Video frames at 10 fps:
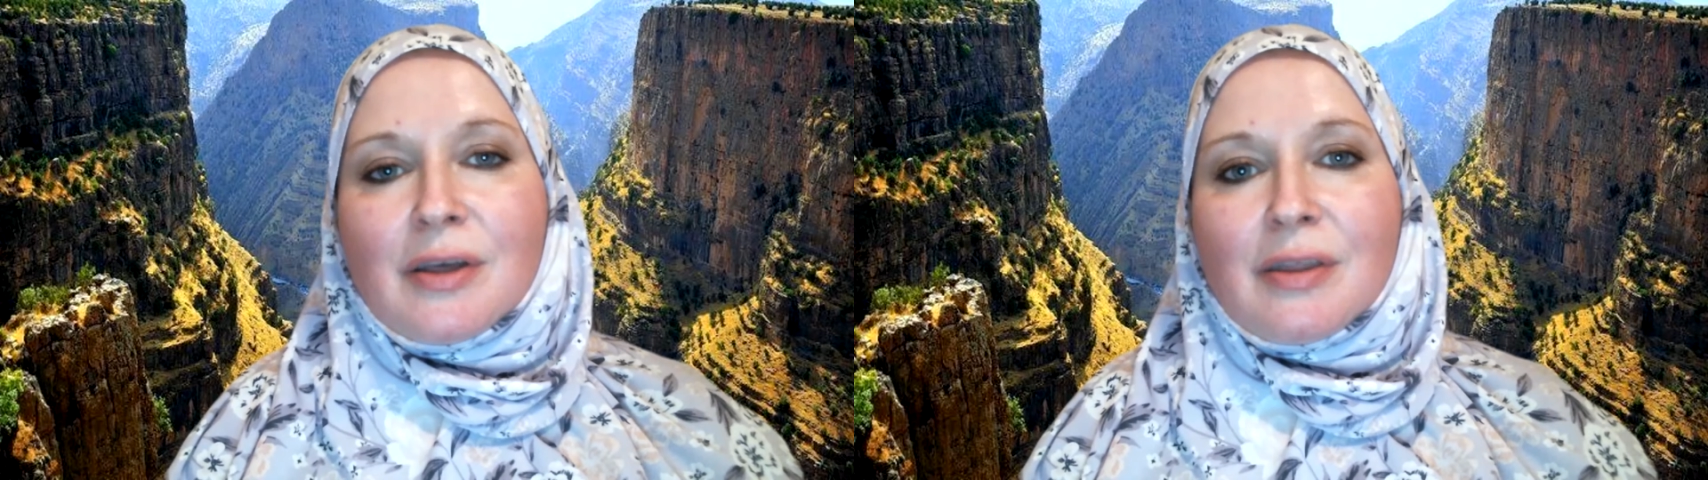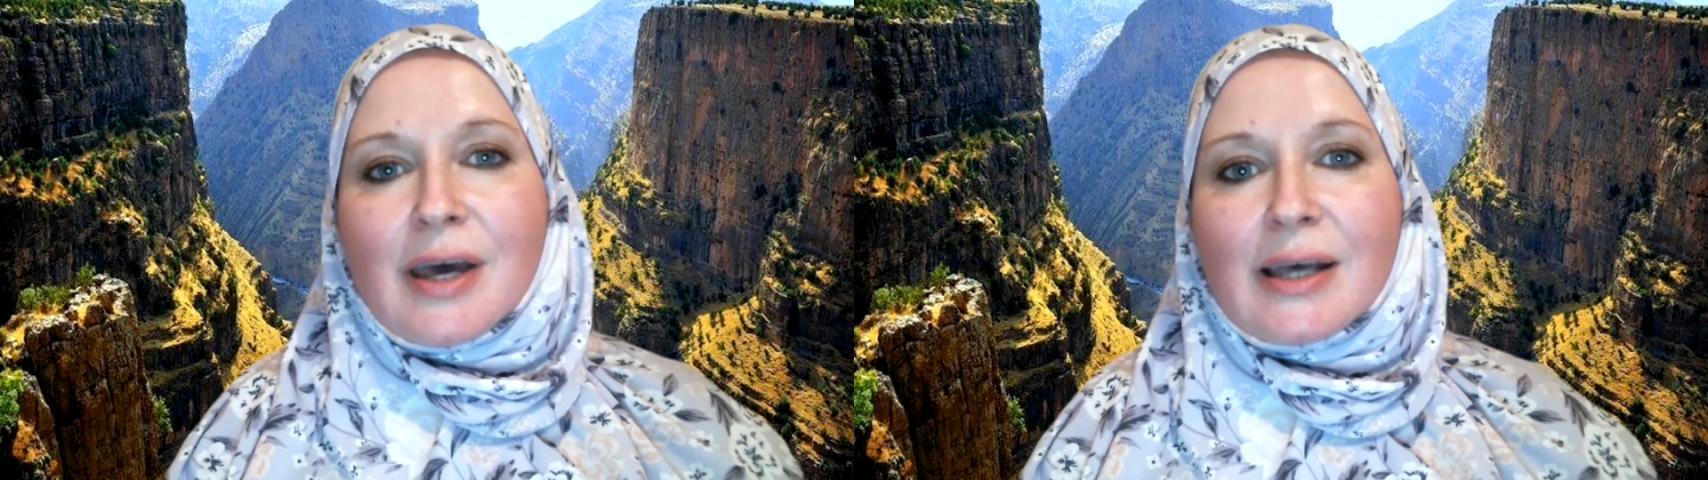
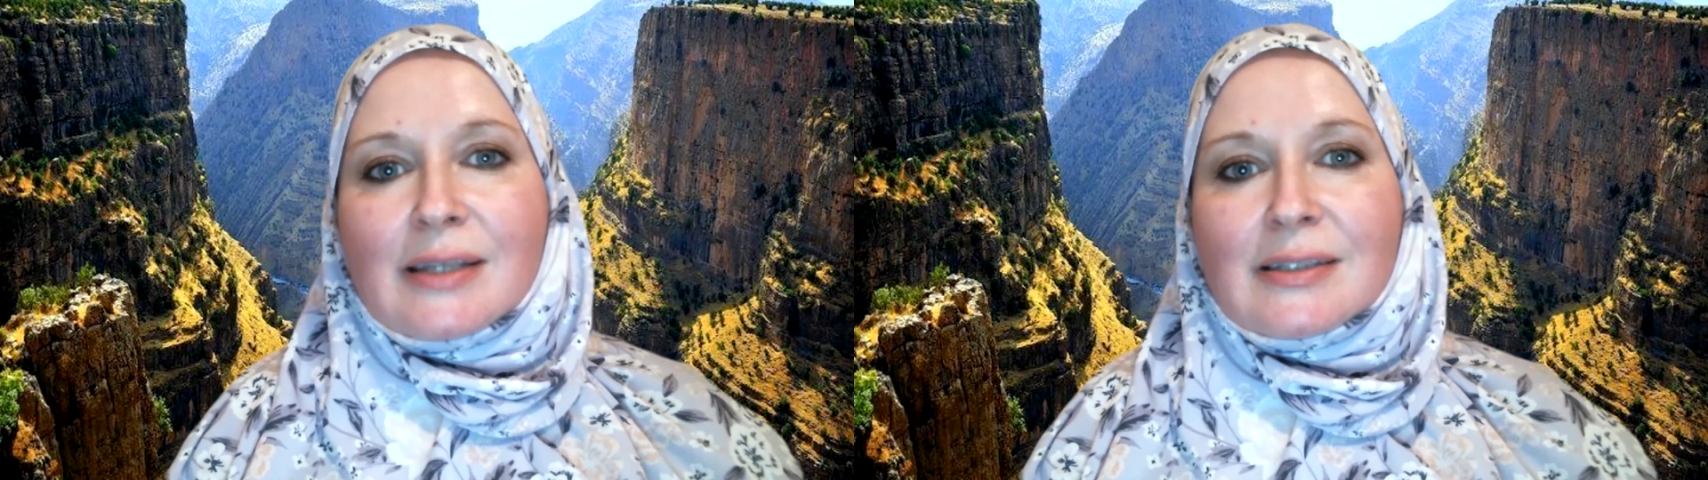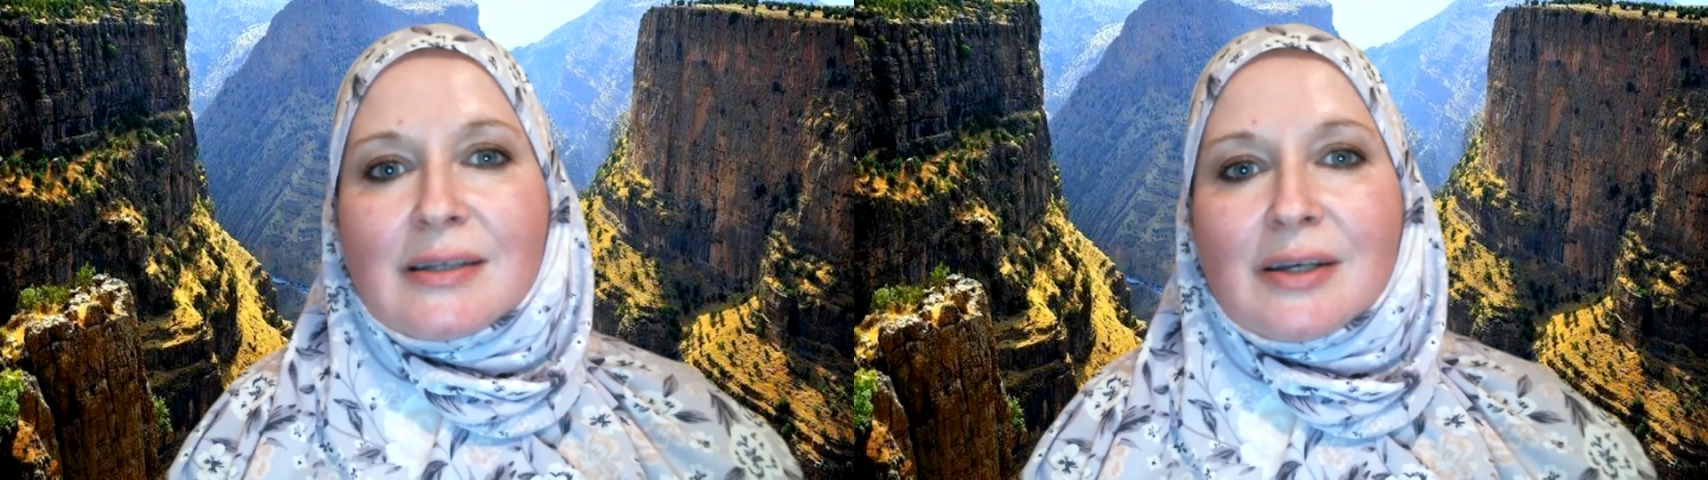
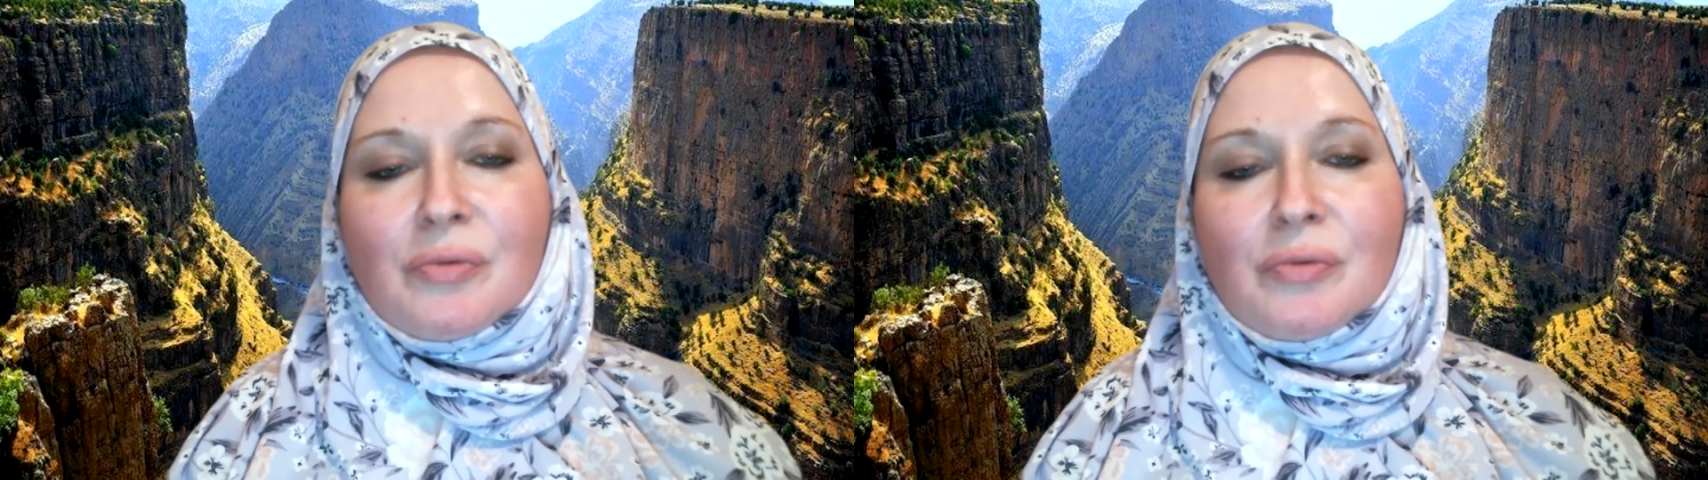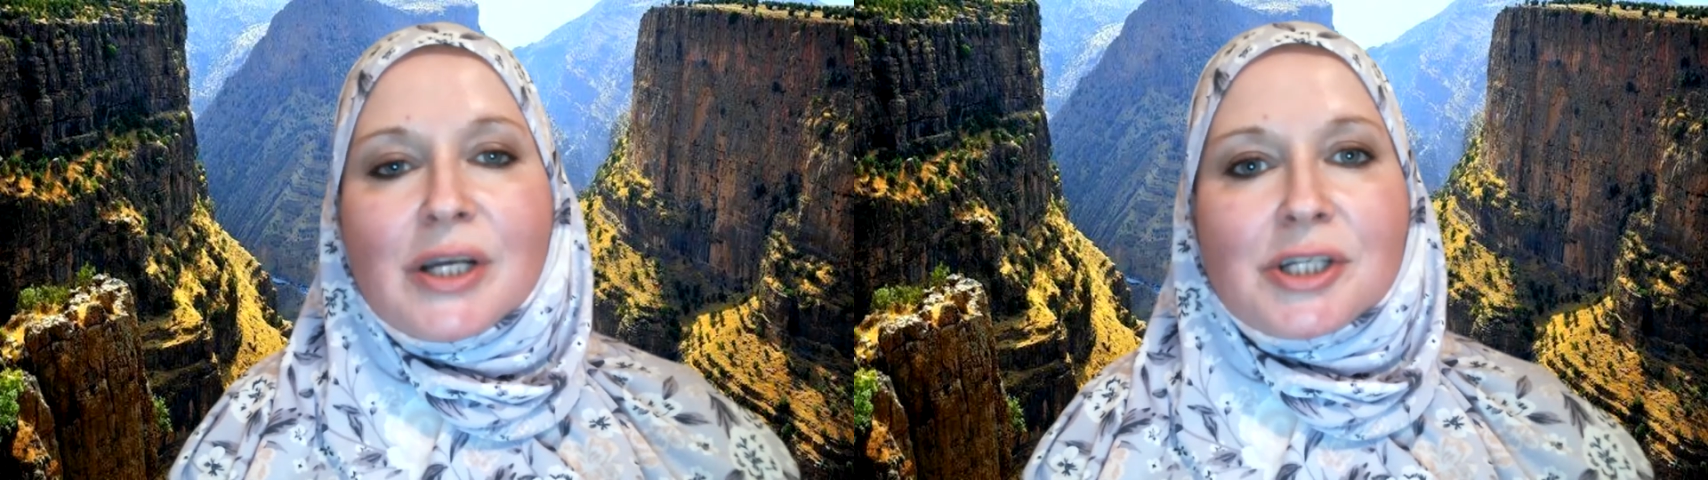that
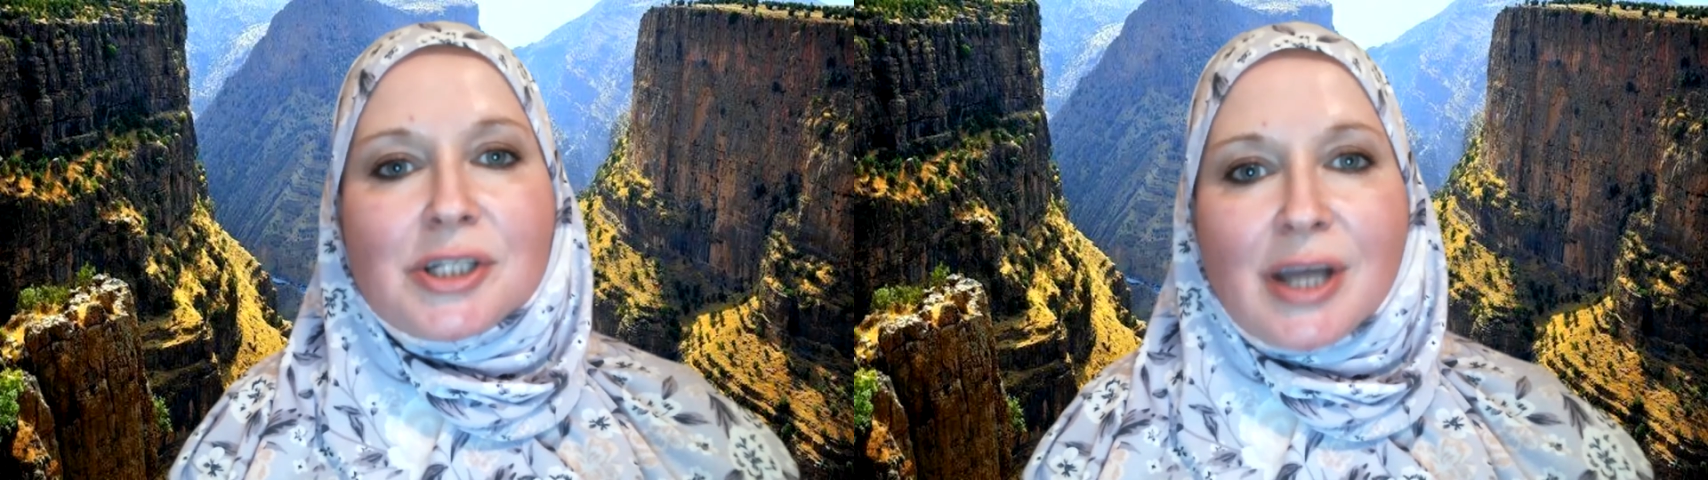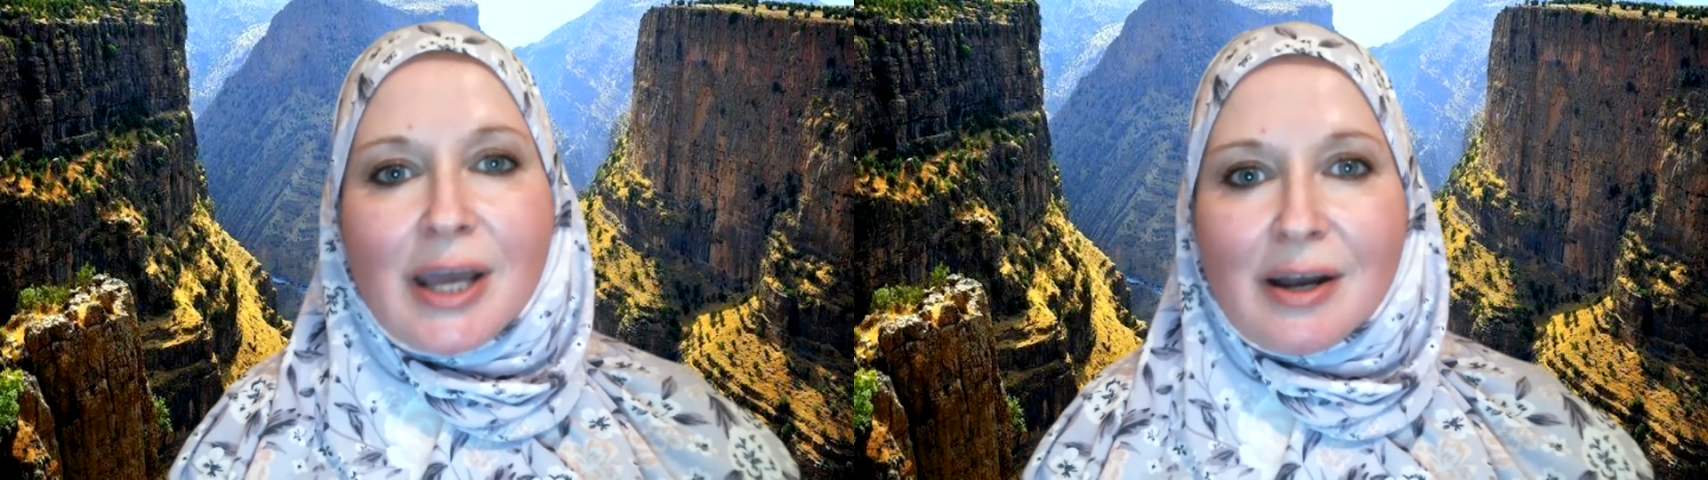we
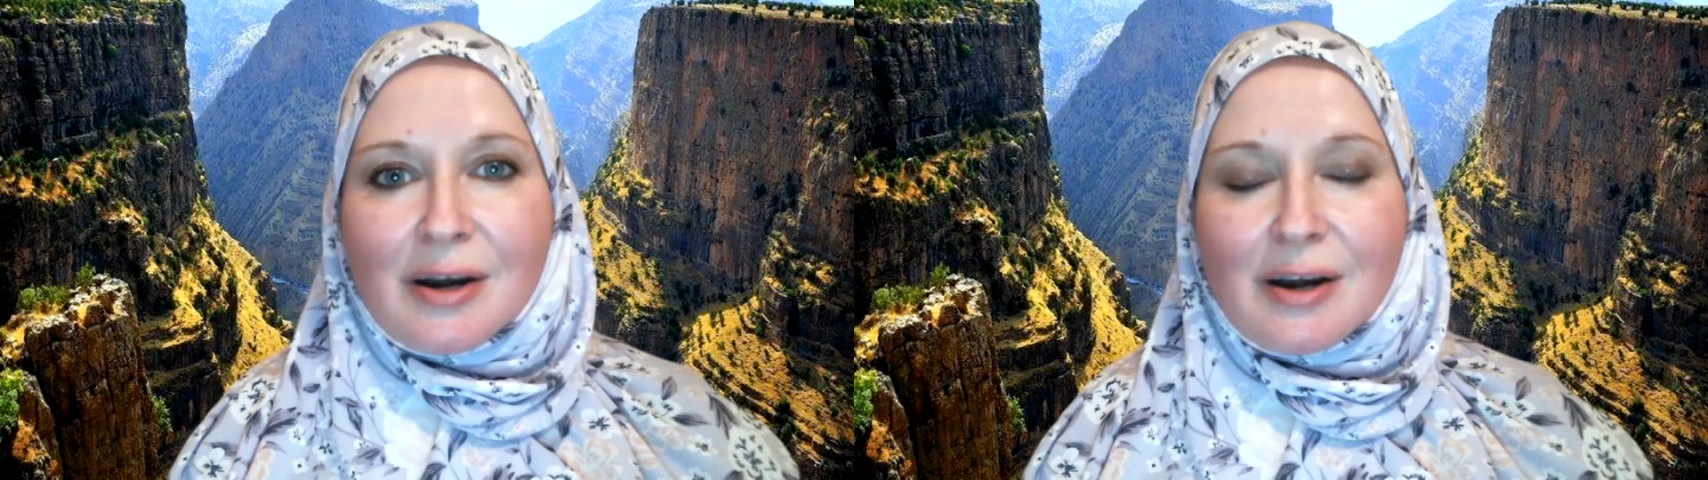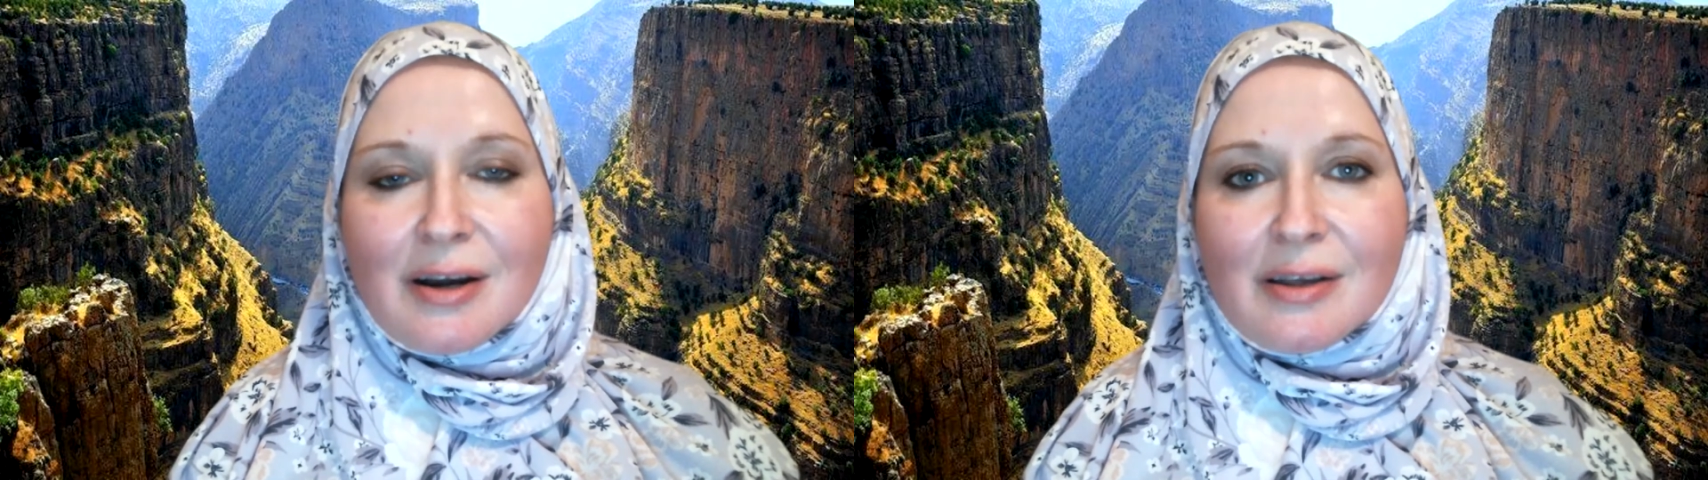
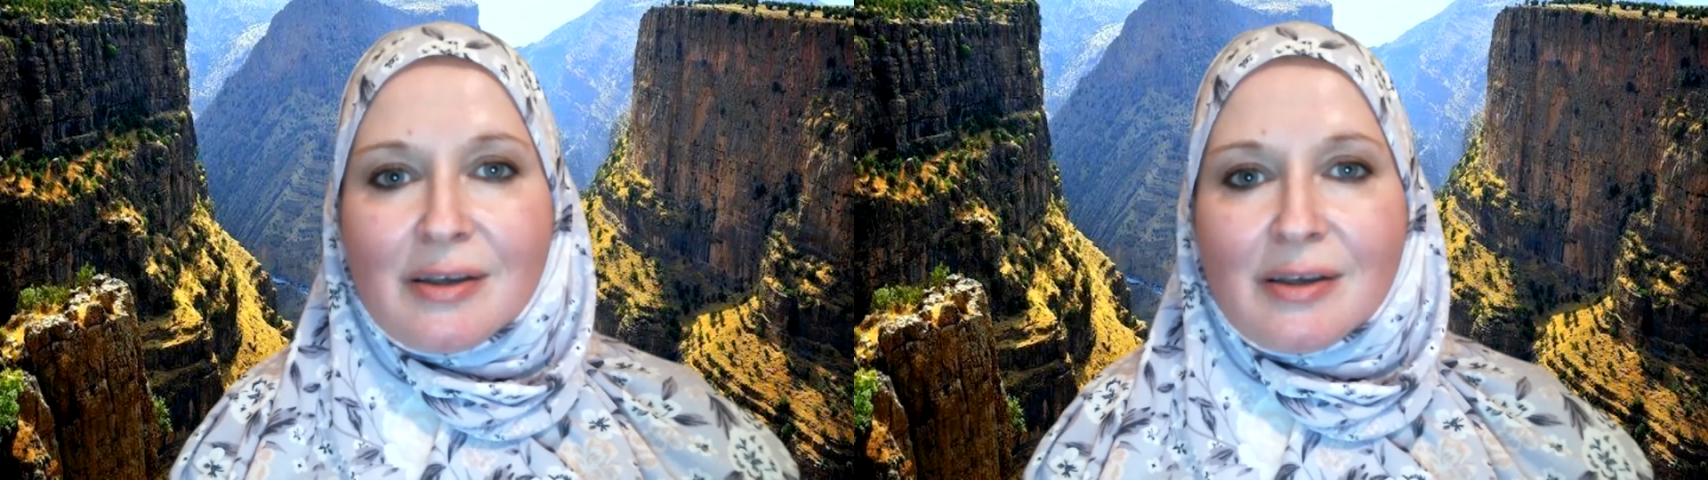share